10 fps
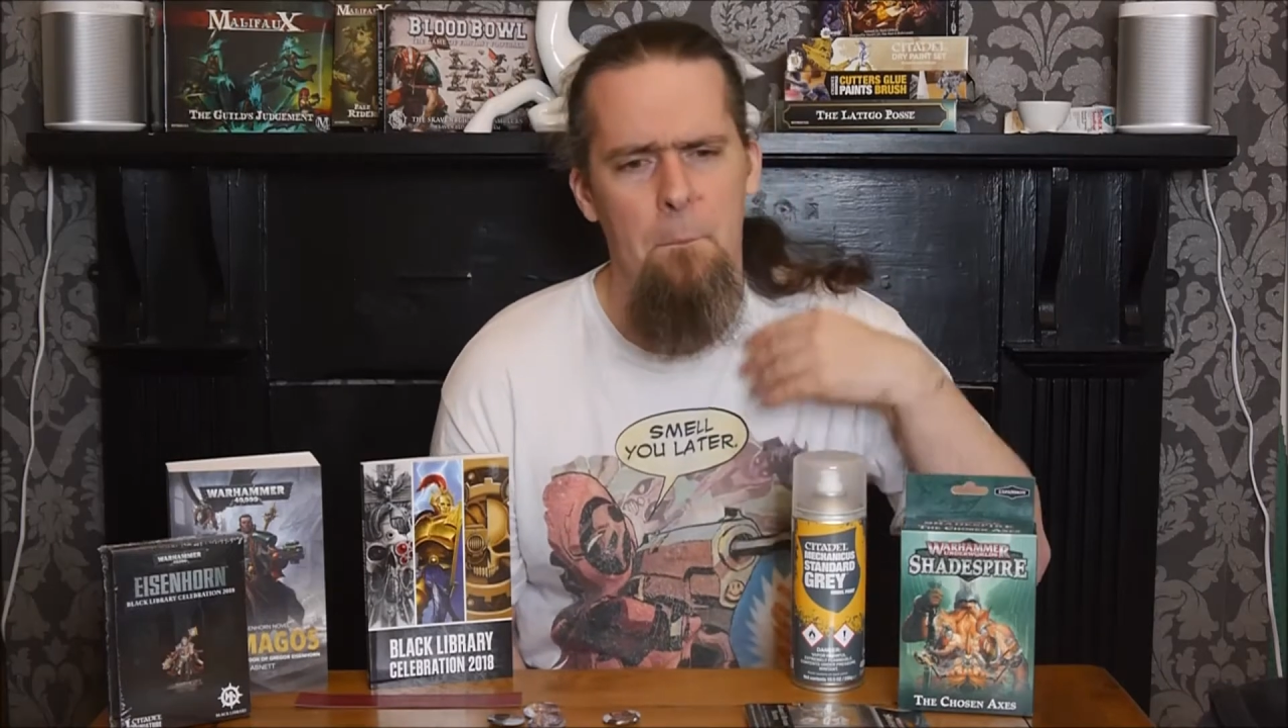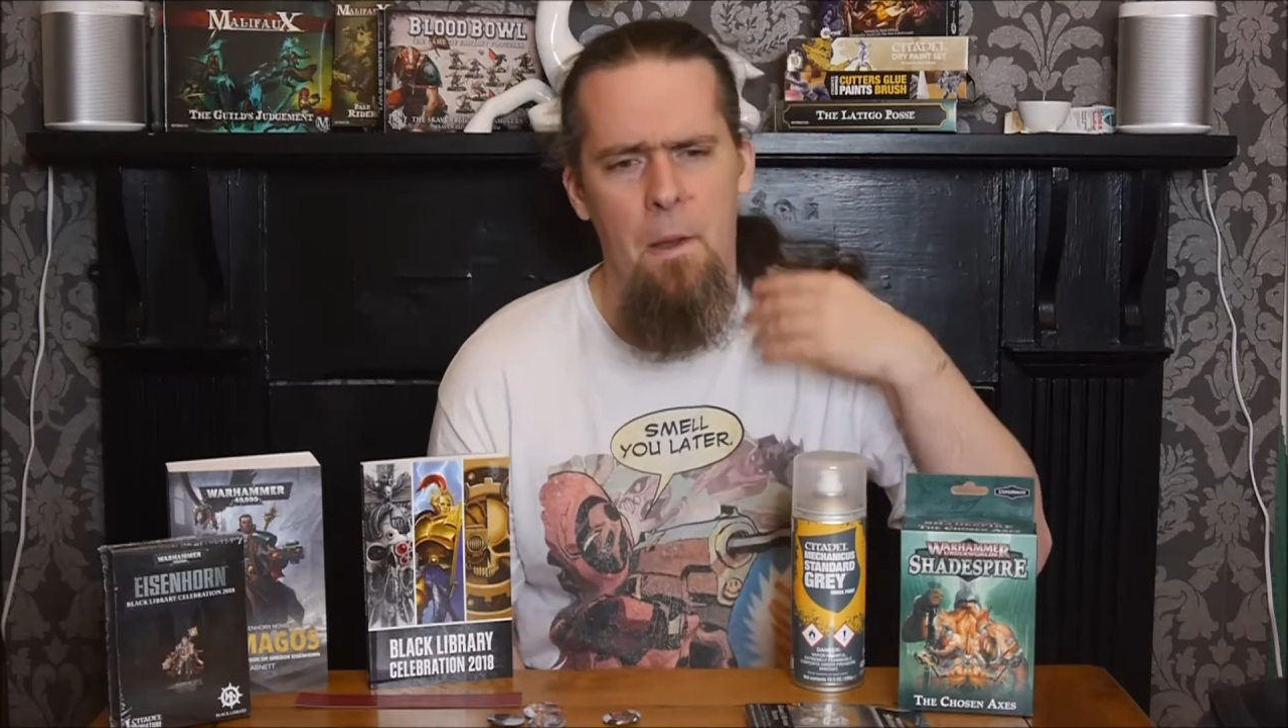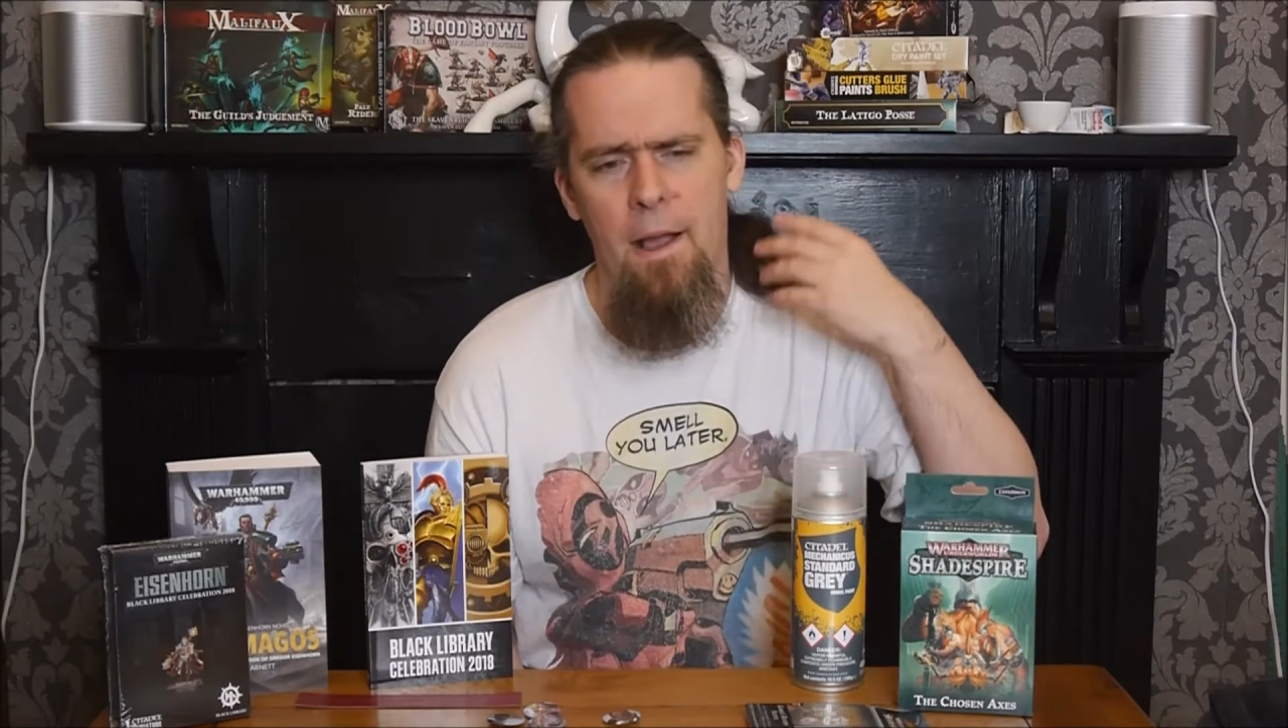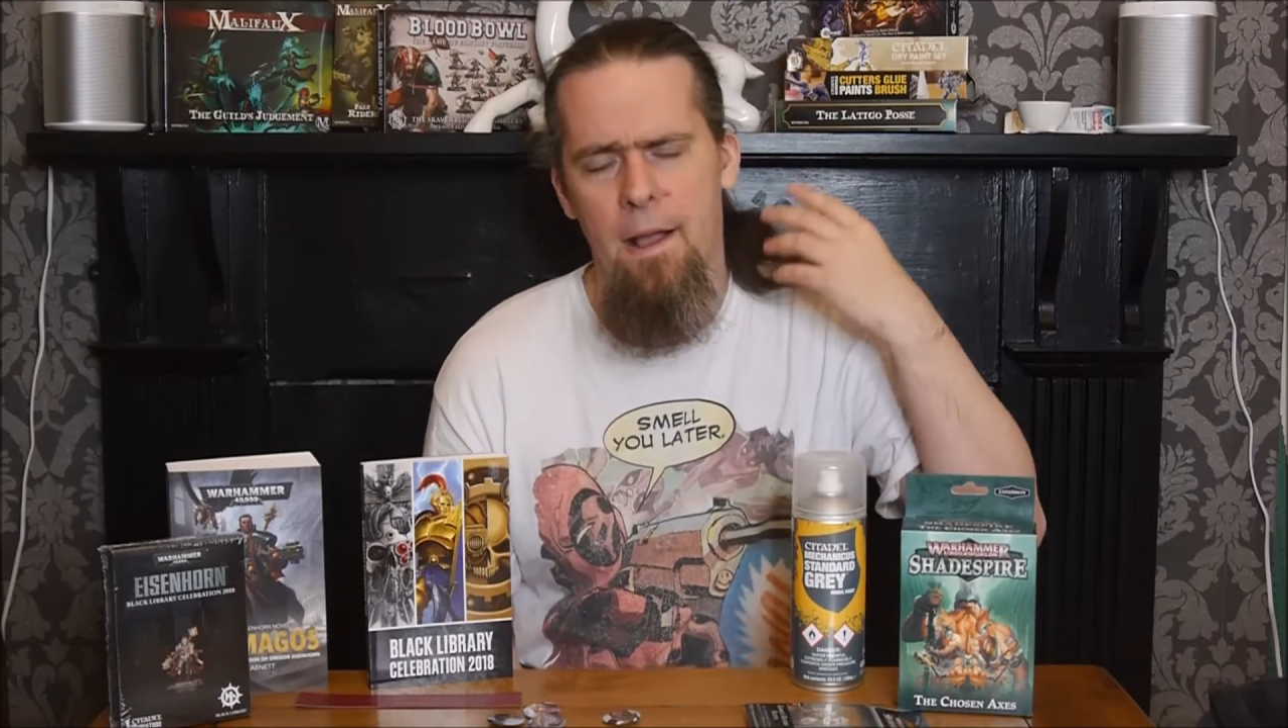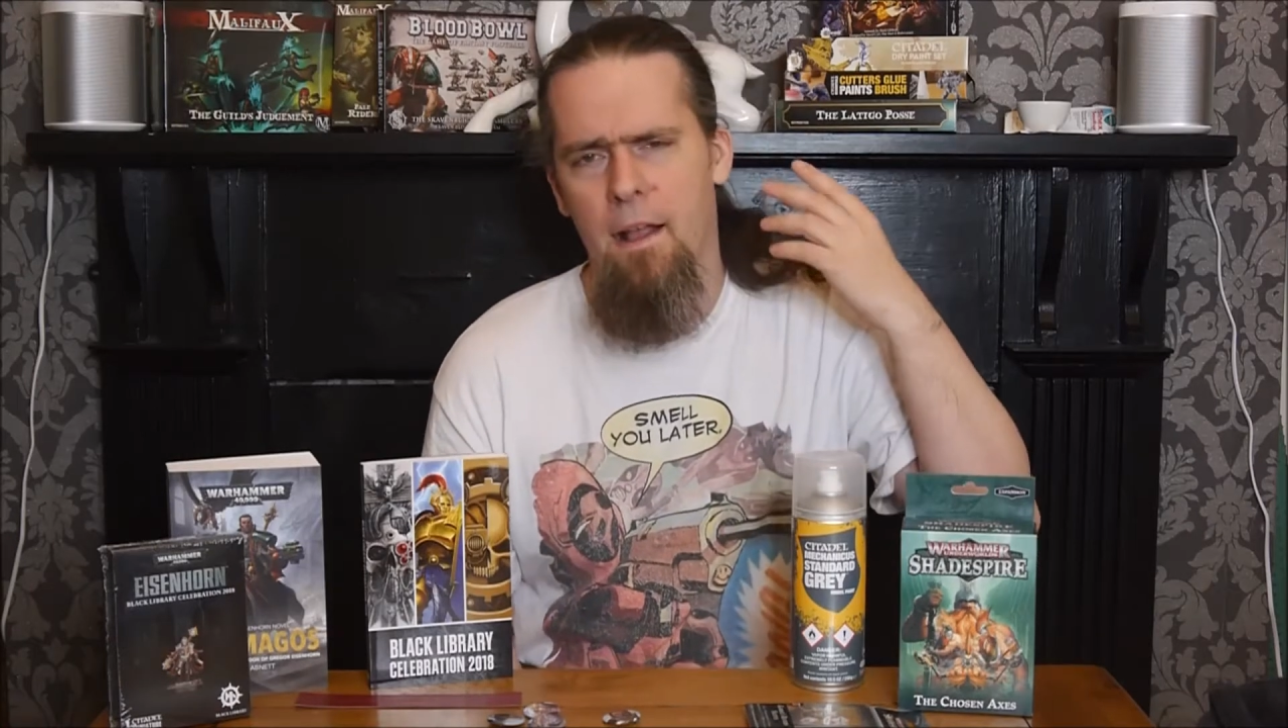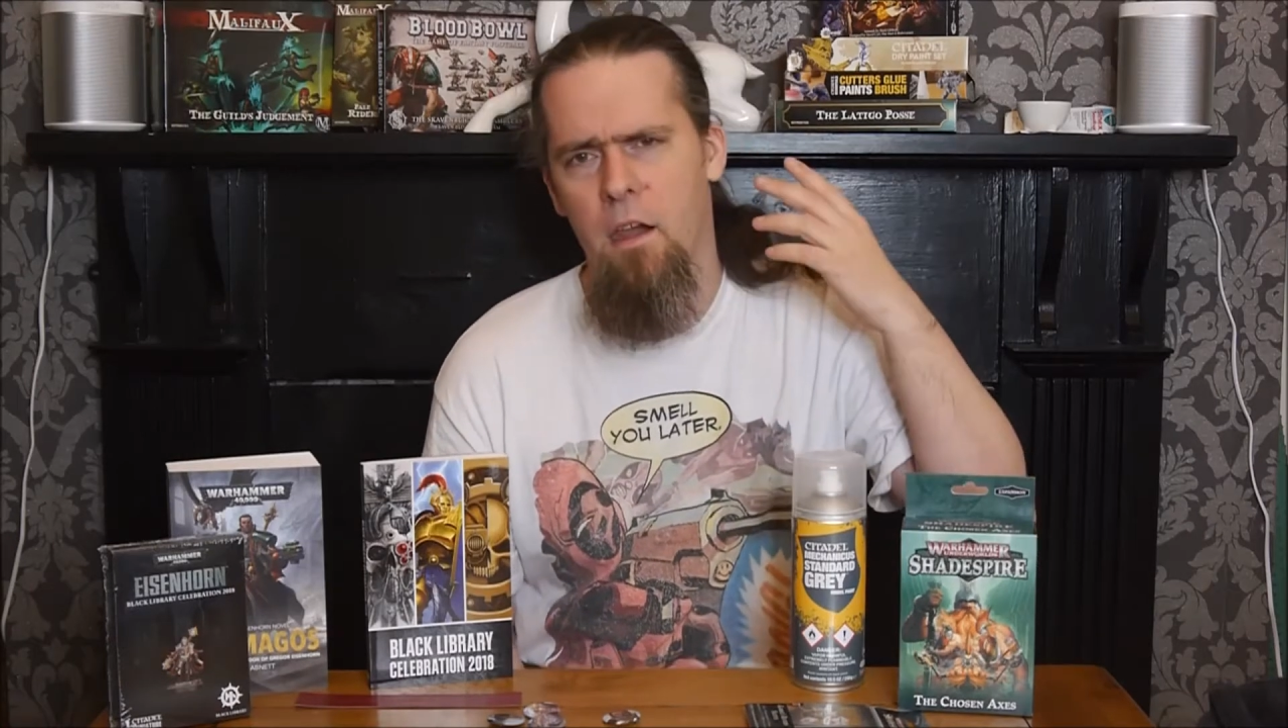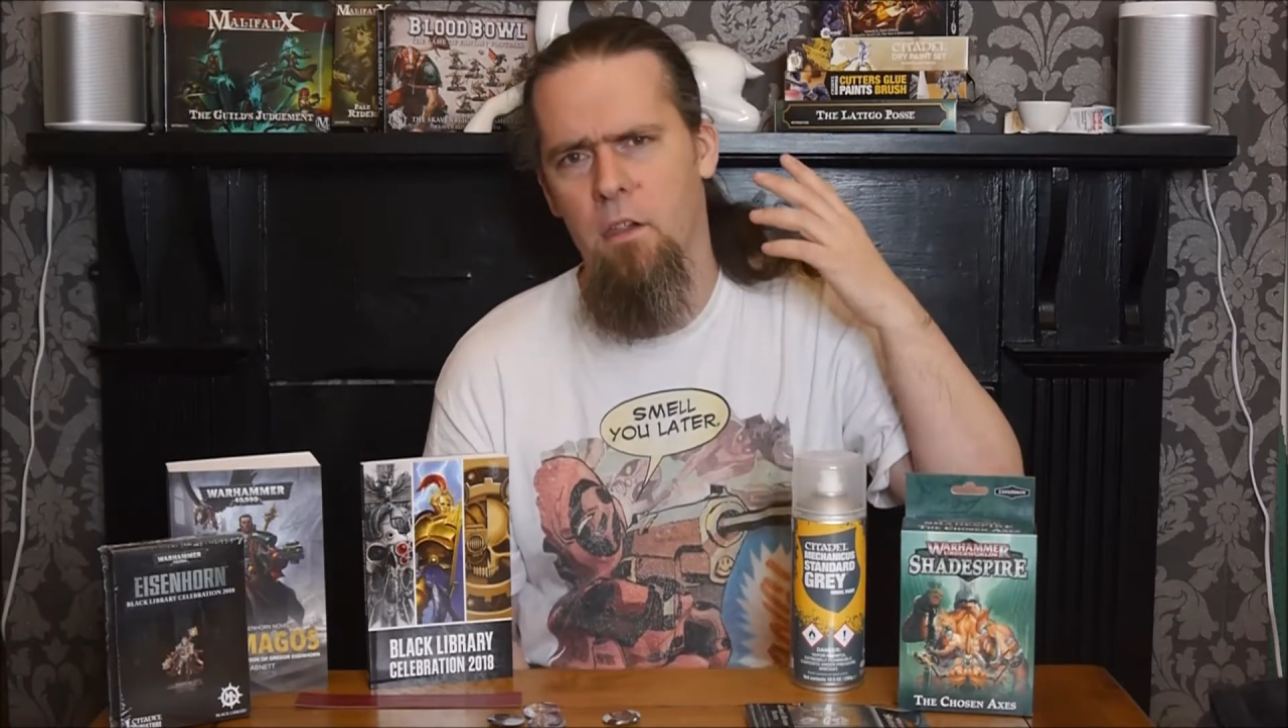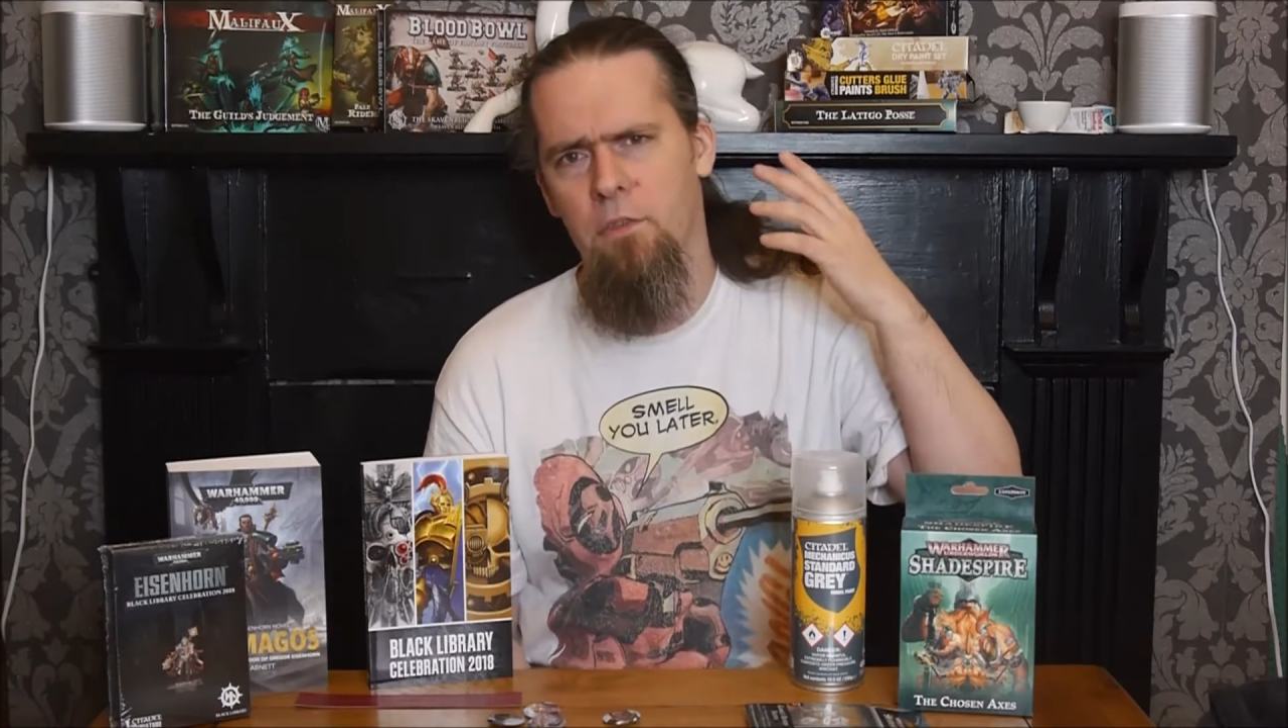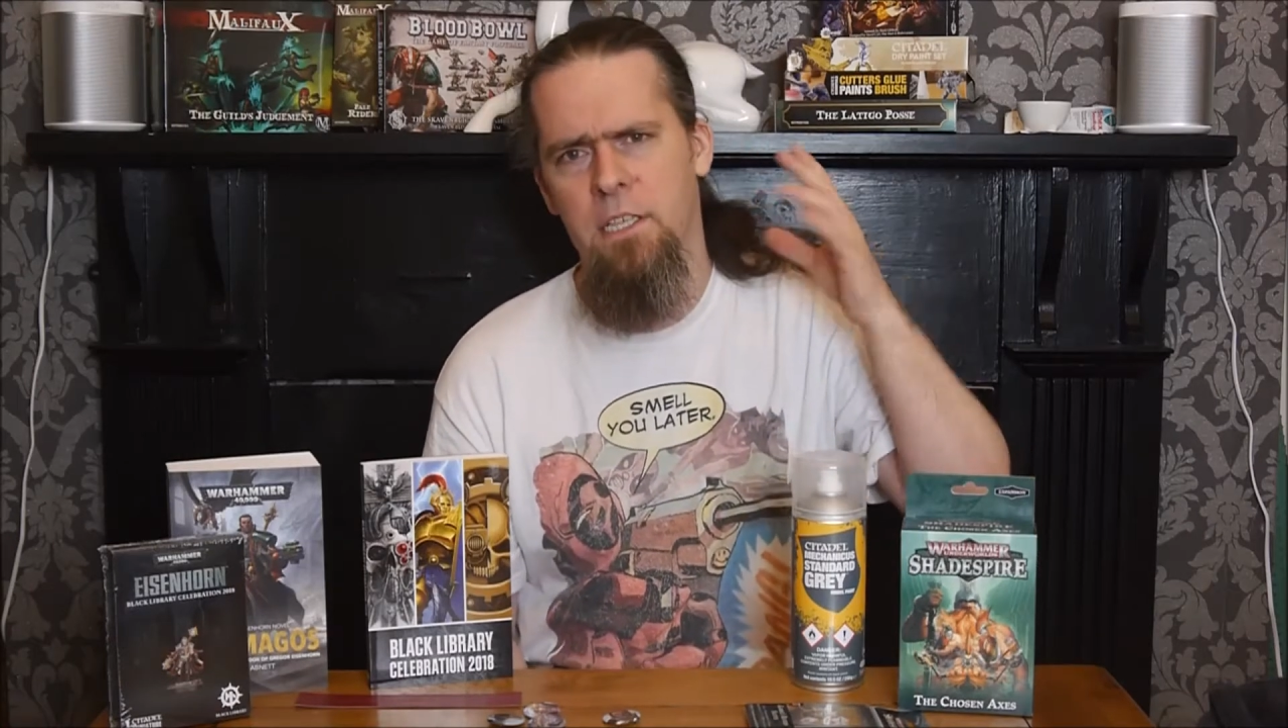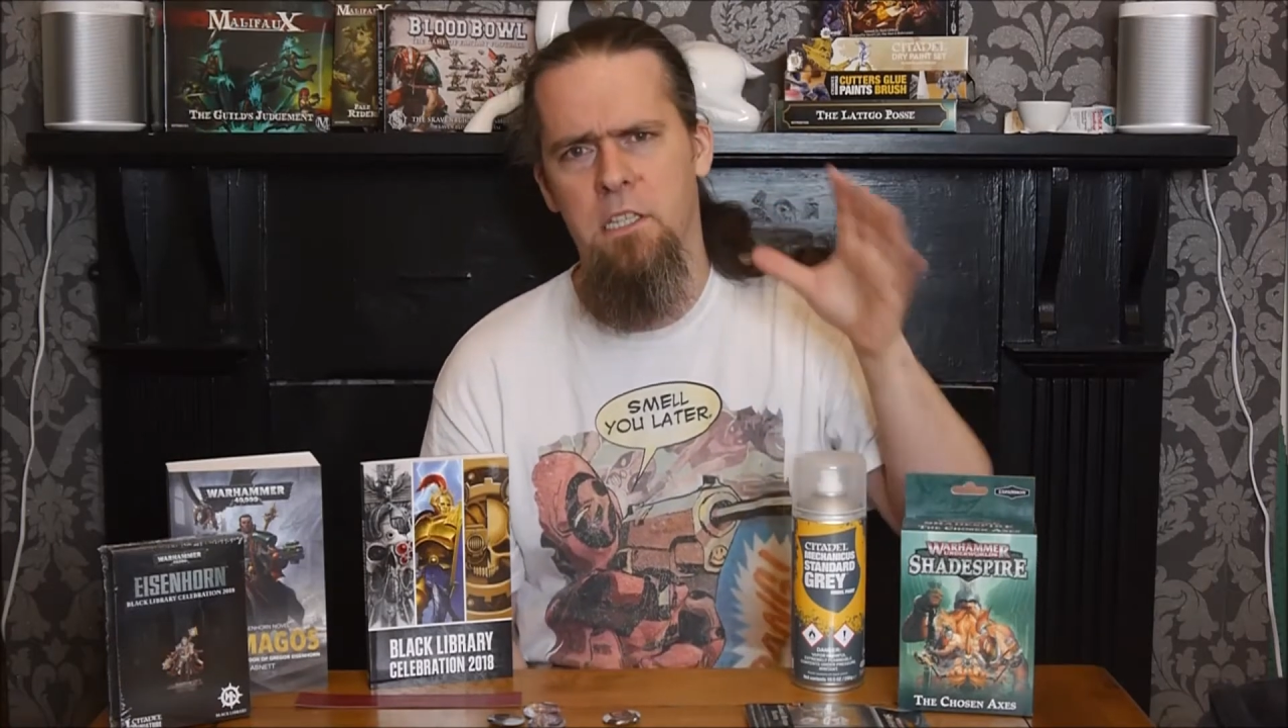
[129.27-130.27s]
But
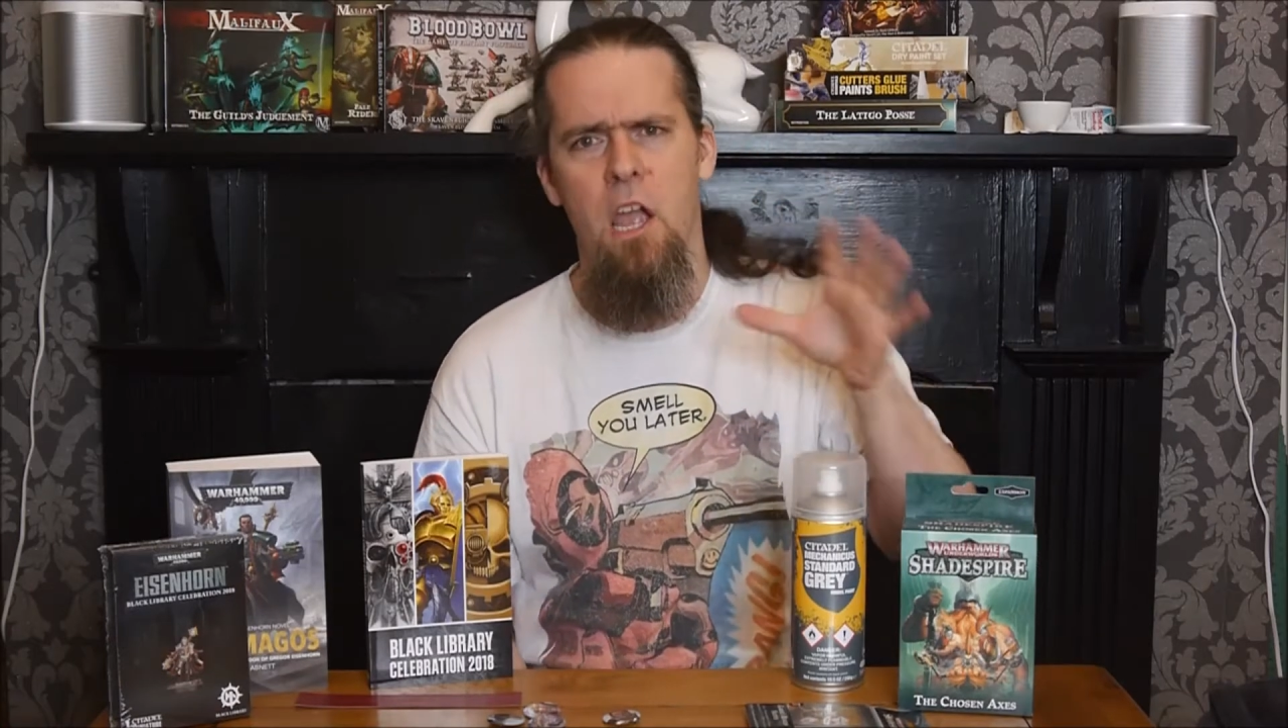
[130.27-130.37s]
there's